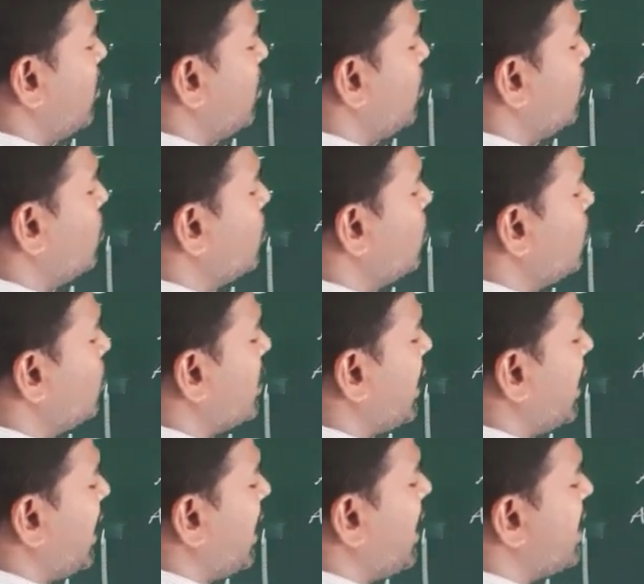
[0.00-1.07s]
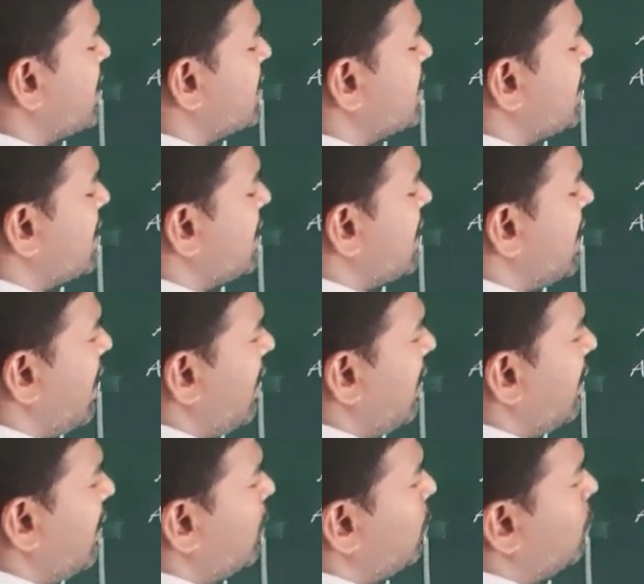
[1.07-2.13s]
2
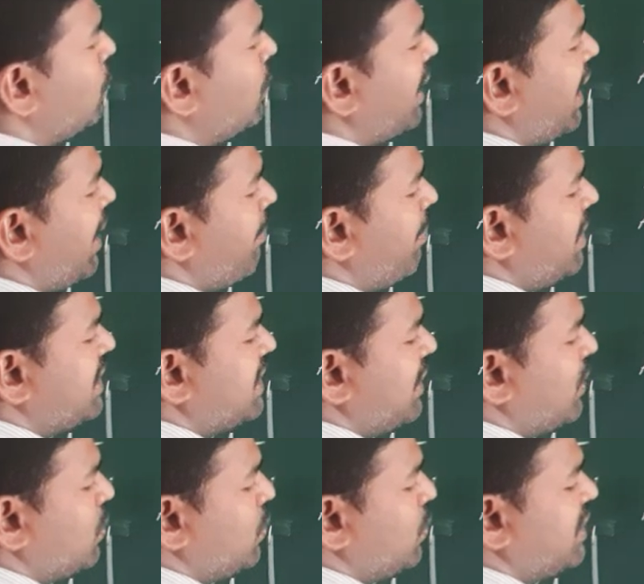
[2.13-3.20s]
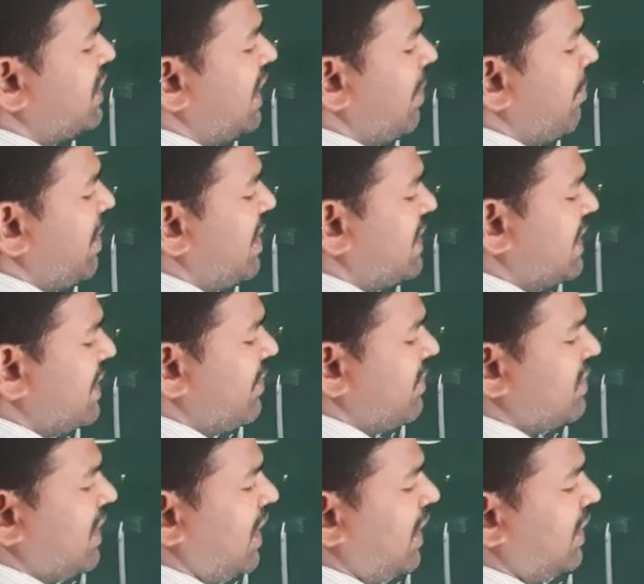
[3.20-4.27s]
KCl, 2K plus and 2 Cl minus
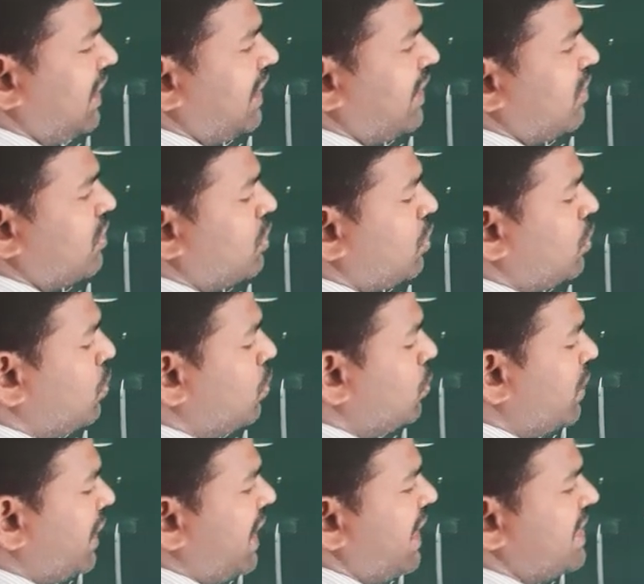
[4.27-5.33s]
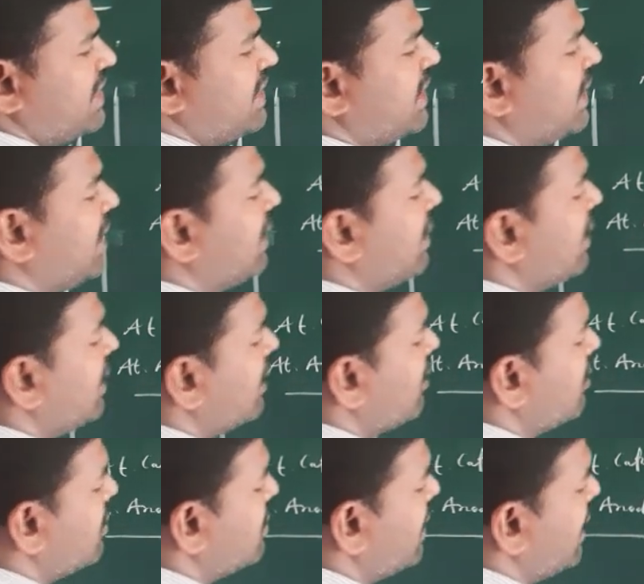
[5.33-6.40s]
gives that gives 2 KCl,
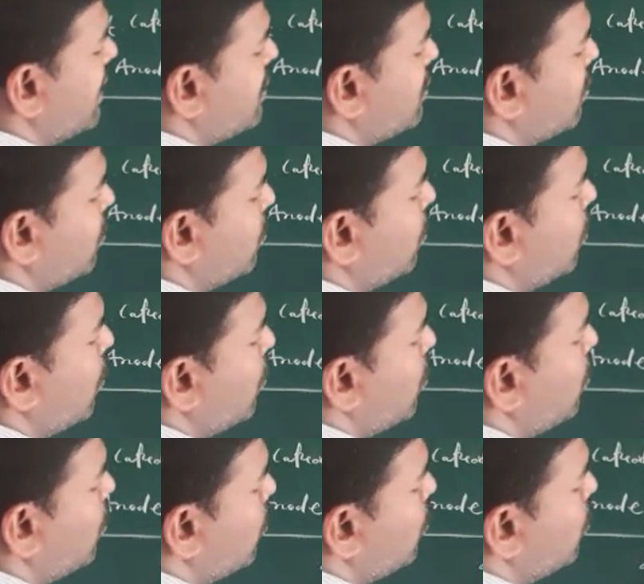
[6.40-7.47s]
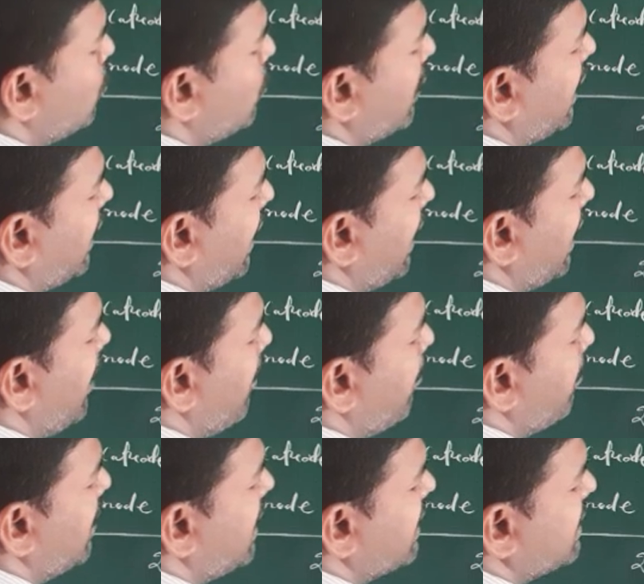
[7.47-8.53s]
gives rise to 2K
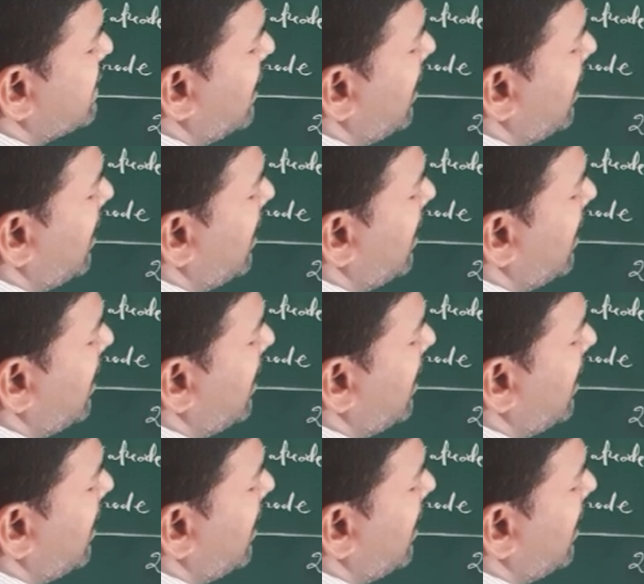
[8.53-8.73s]
plus